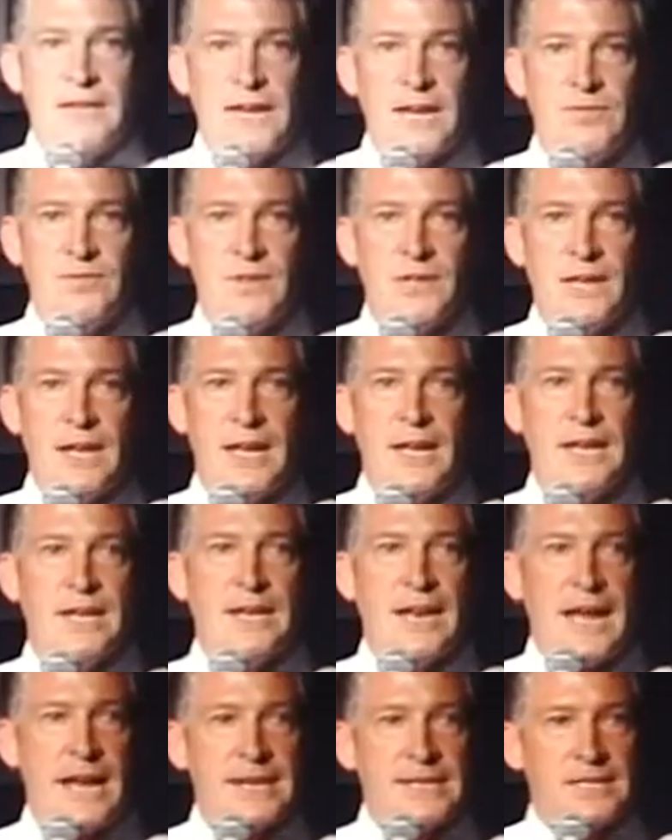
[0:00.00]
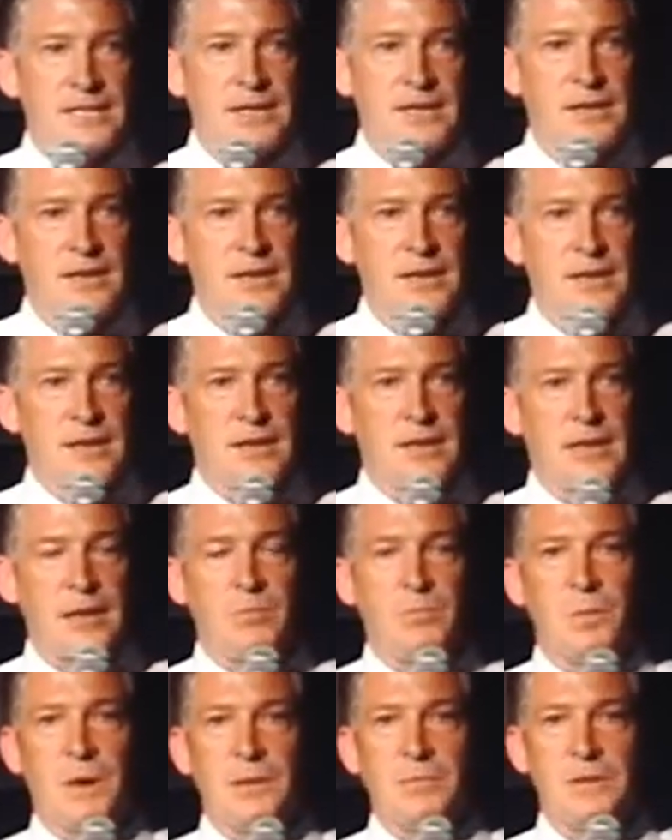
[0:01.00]
the FDA, enacted
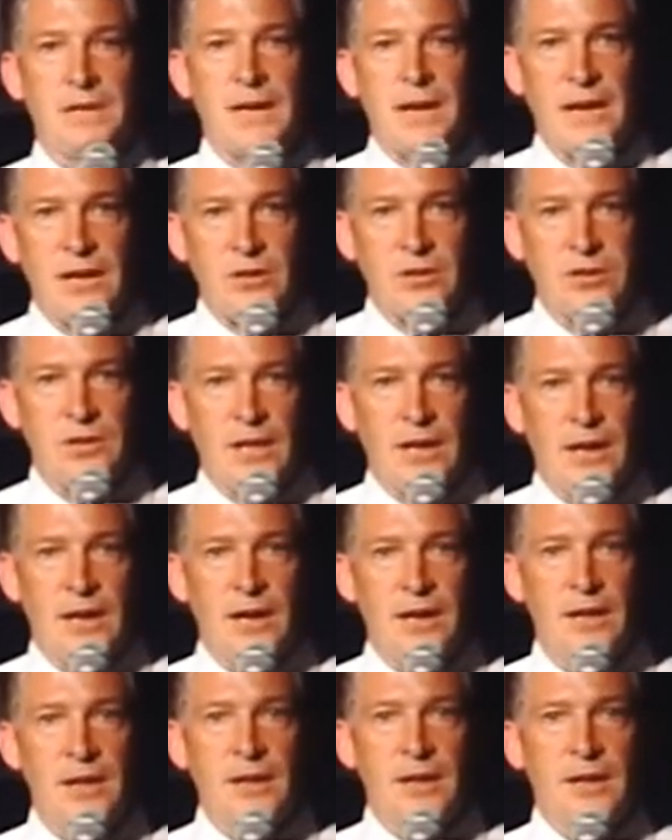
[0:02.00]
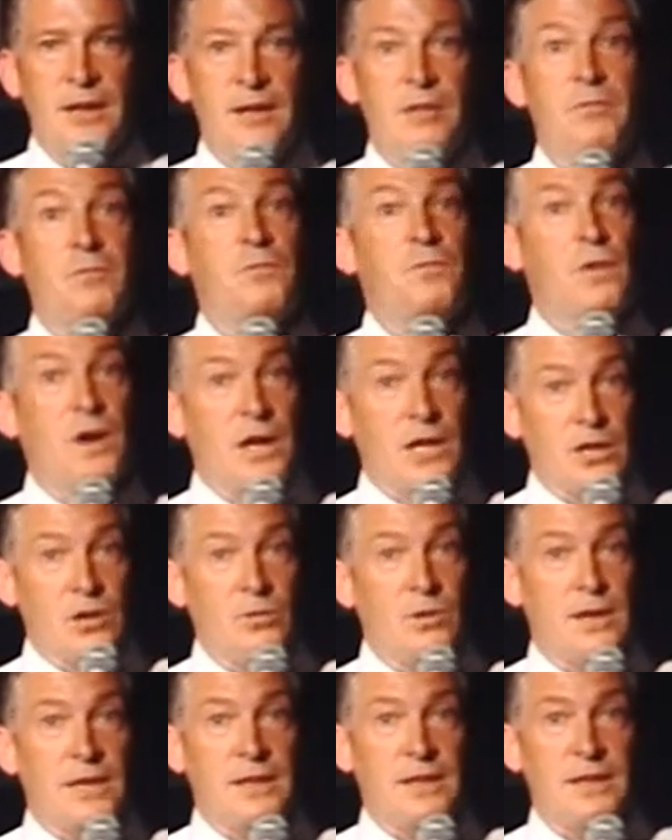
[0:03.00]
a public health law
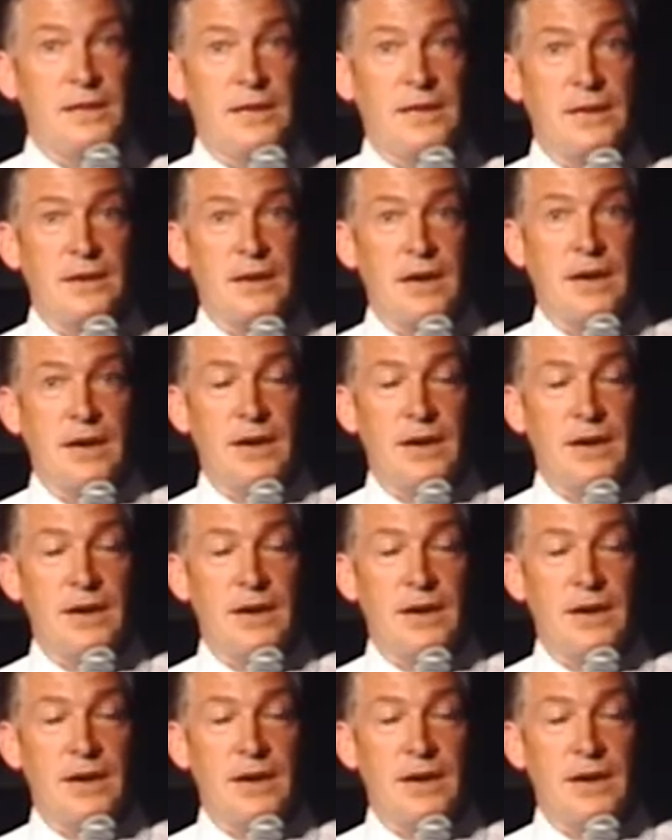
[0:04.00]
following the